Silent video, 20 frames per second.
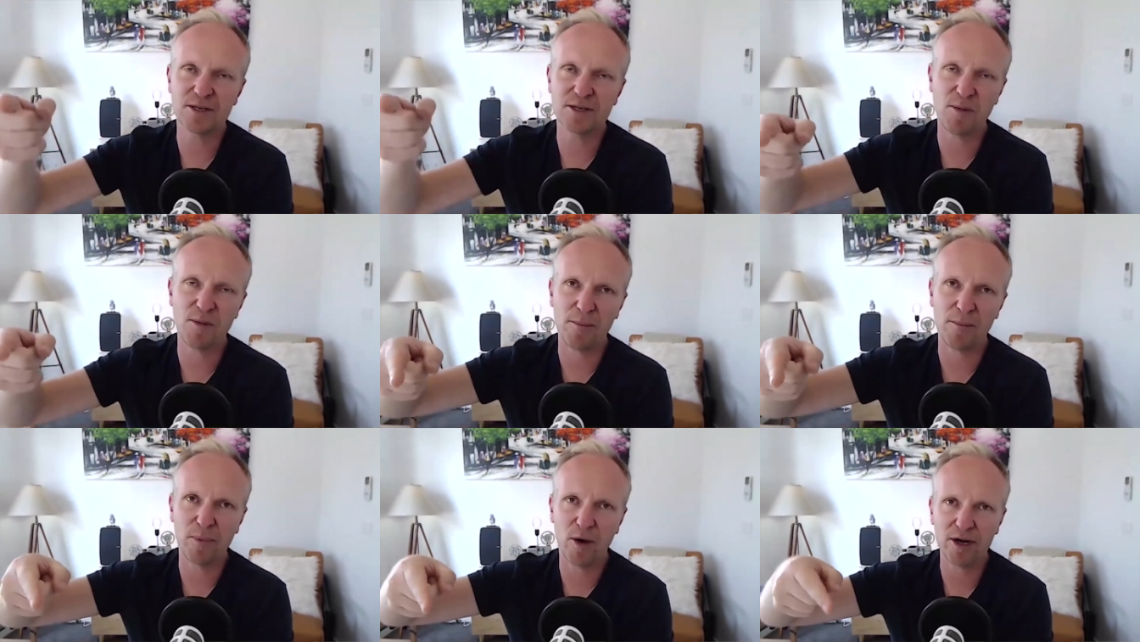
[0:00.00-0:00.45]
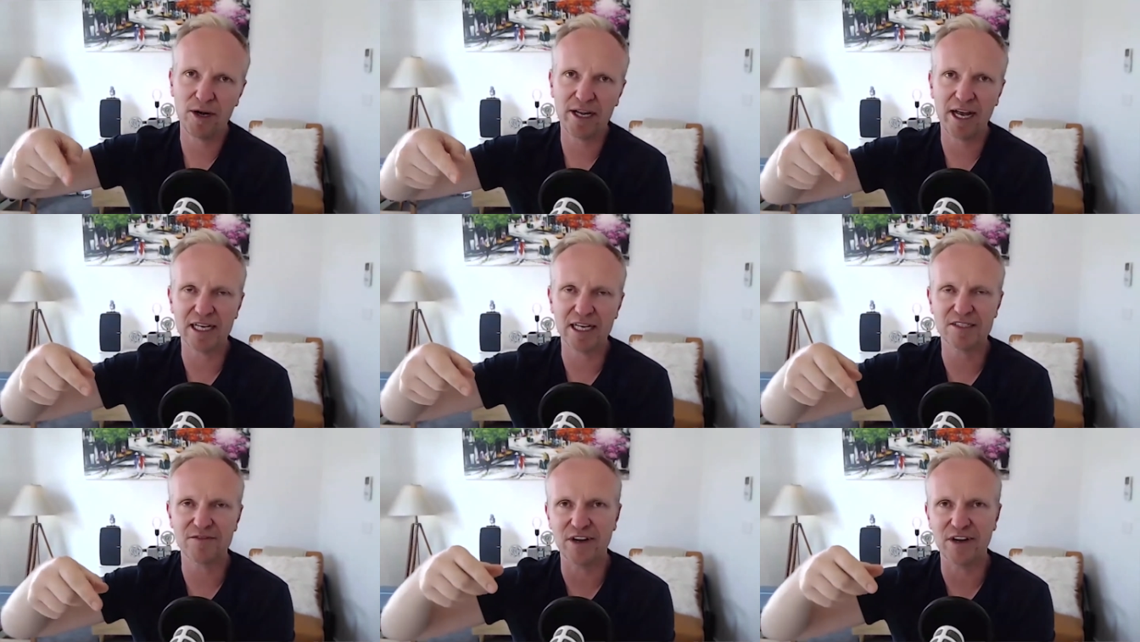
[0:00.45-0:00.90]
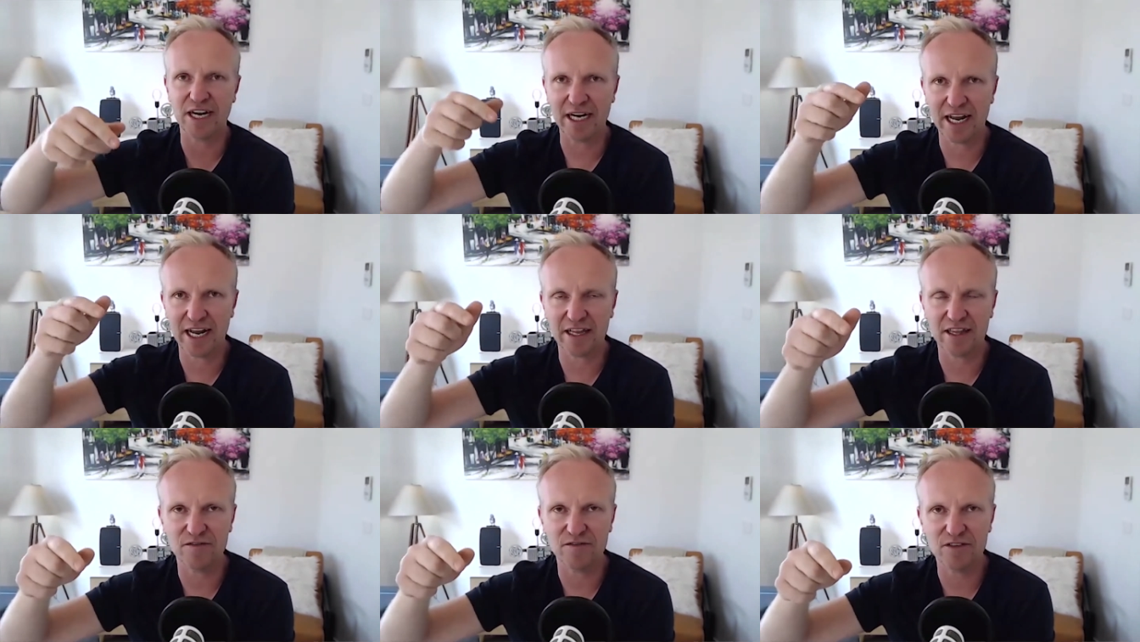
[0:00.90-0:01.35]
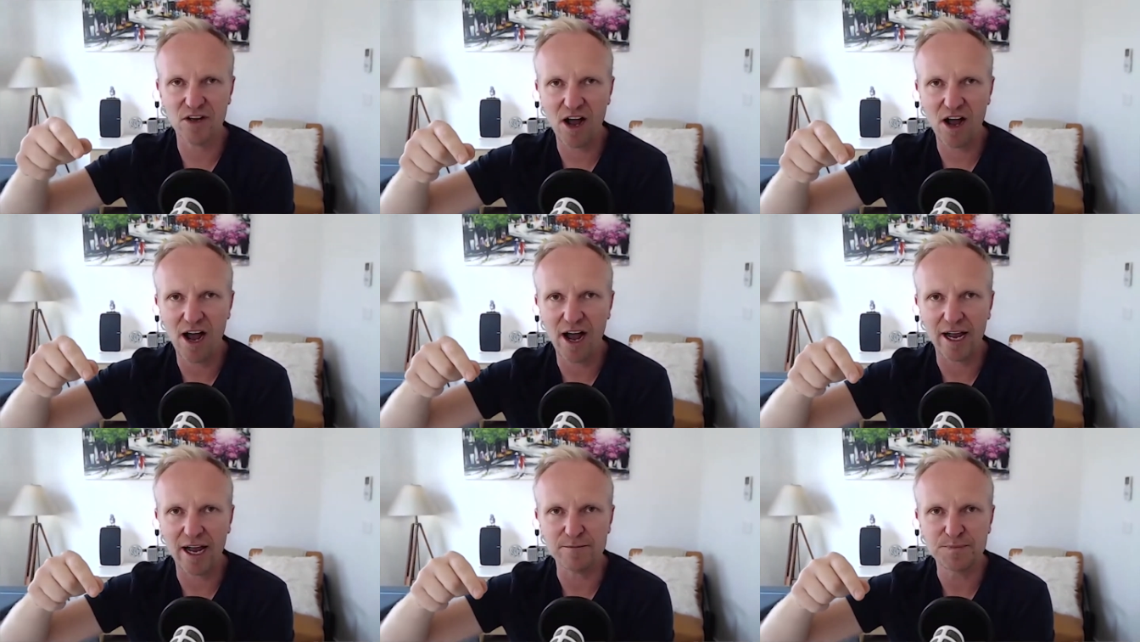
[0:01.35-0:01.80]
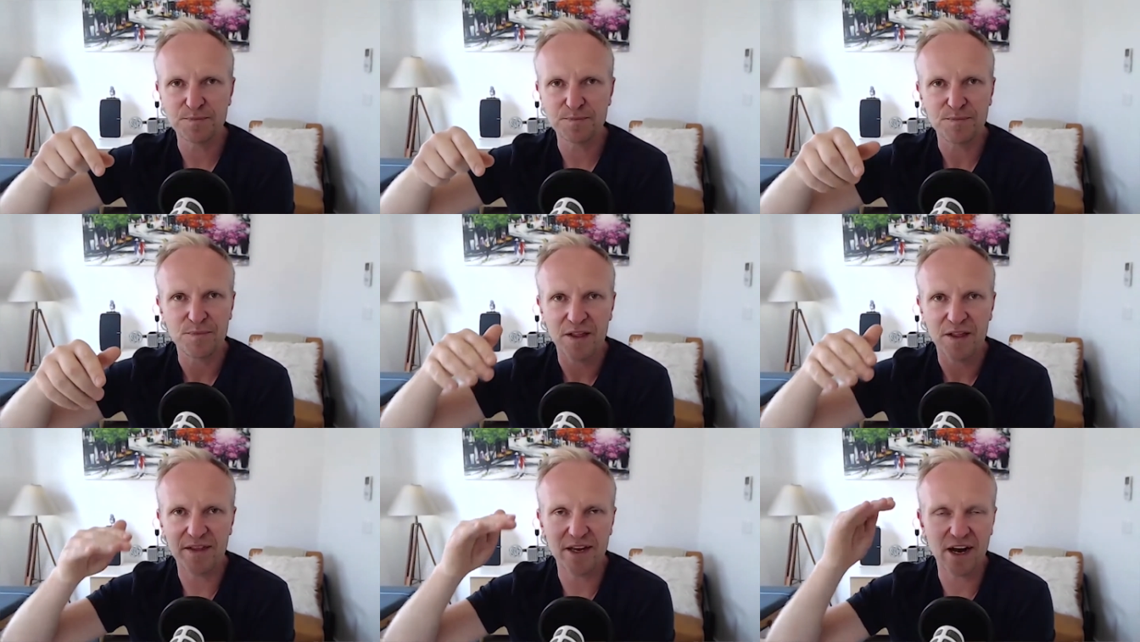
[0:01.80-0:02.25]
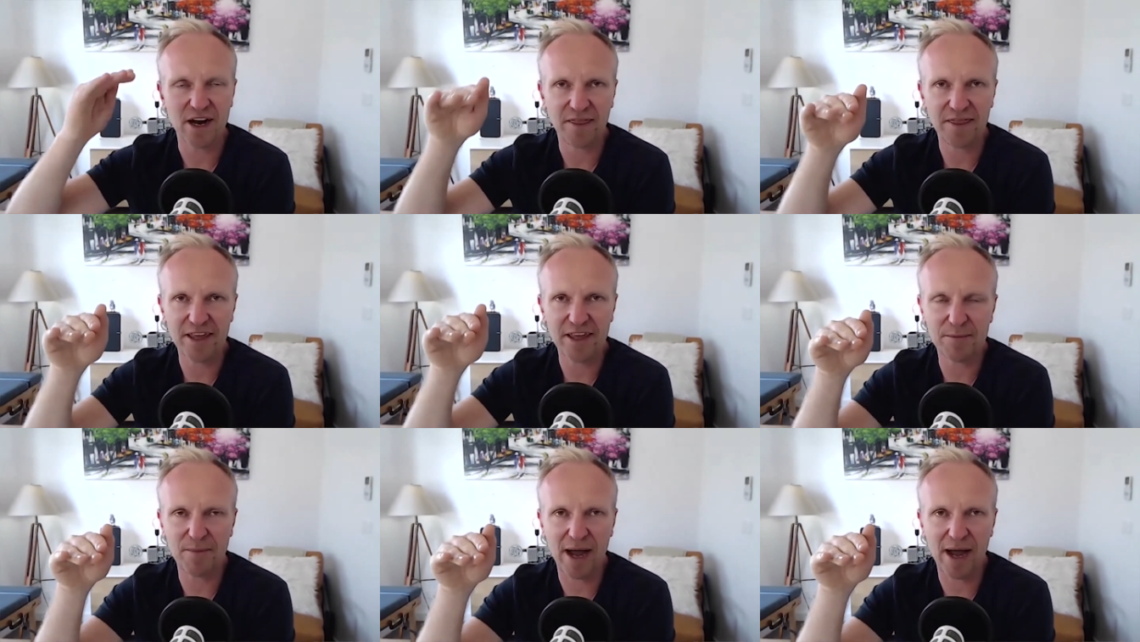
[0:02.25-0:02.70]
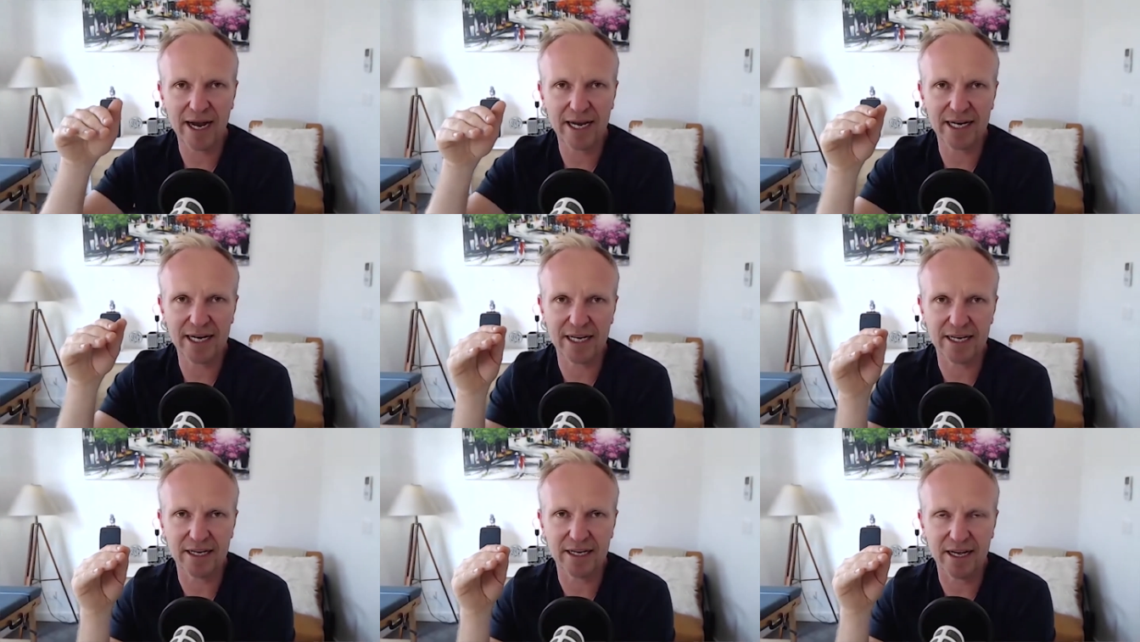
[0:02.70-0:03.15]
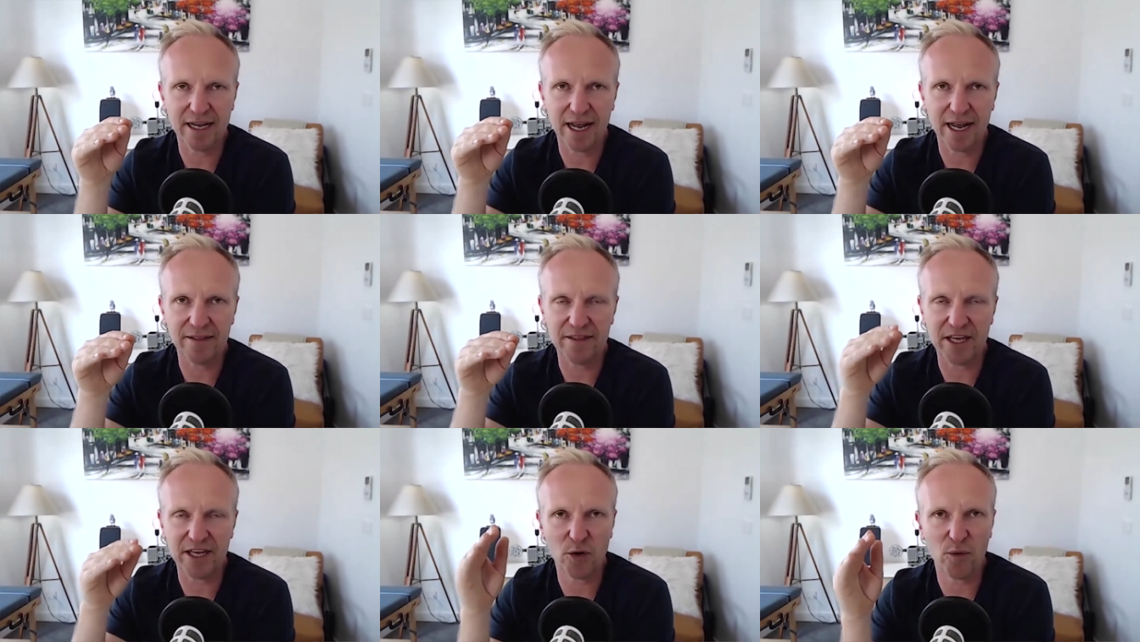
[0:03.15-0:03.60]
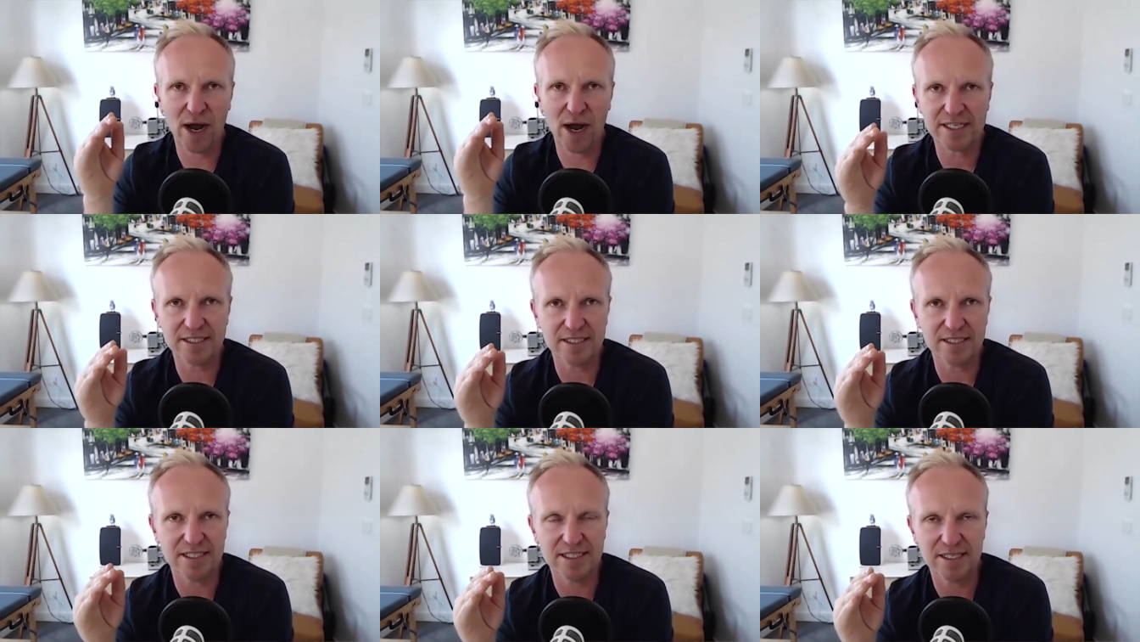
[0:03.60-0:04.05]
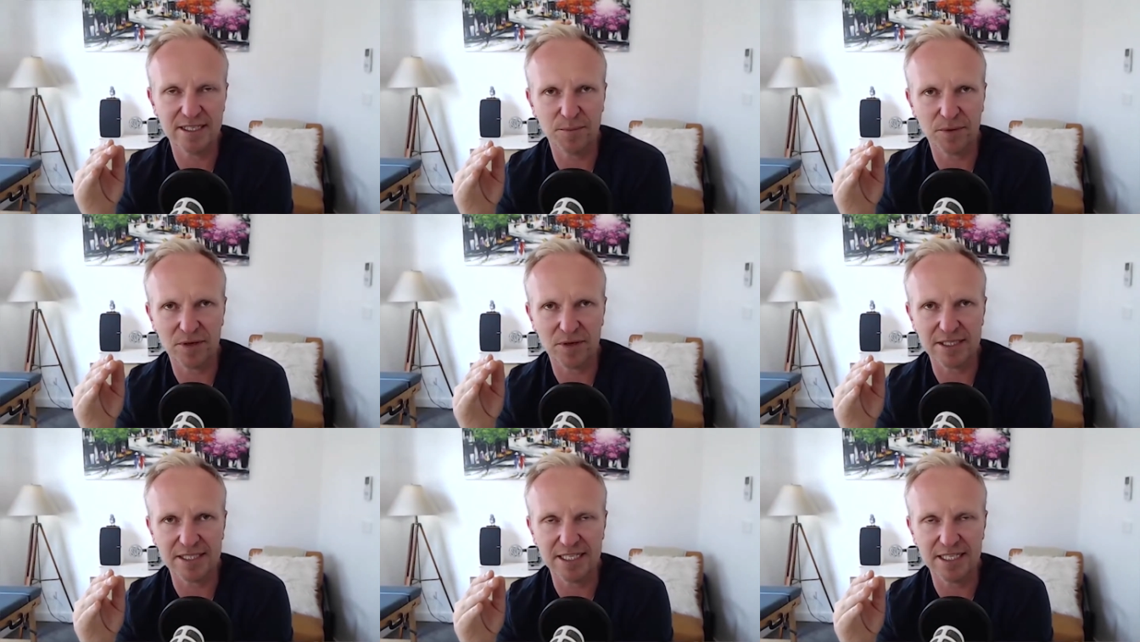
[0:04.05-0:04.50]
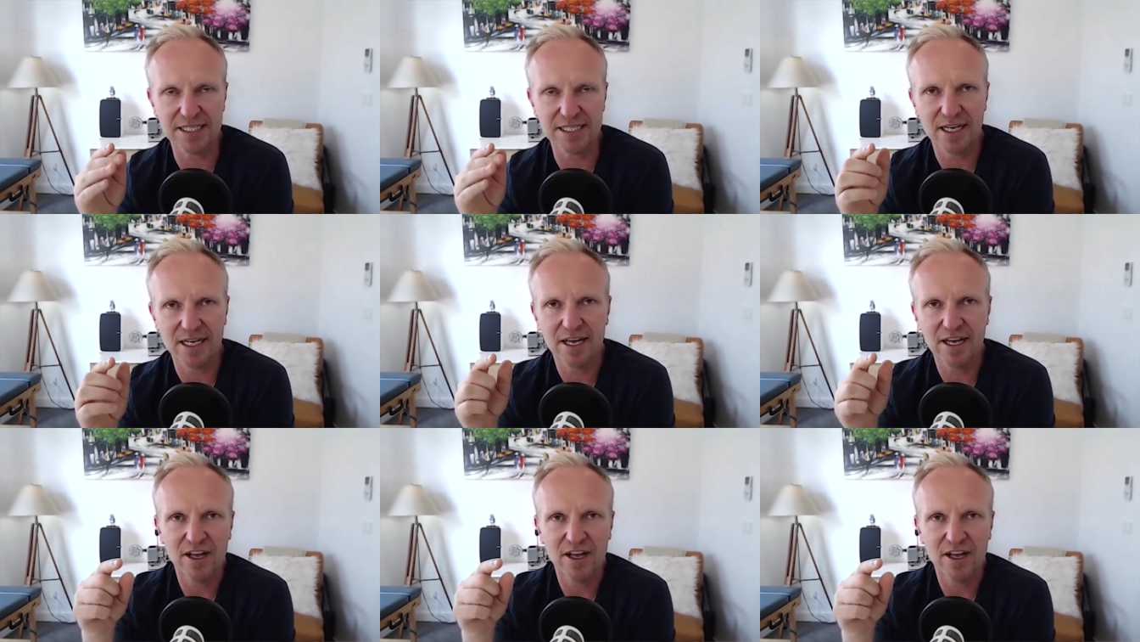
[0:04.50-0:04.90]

to my podcast for any length of time, then I think marketing and the equation is simple as this: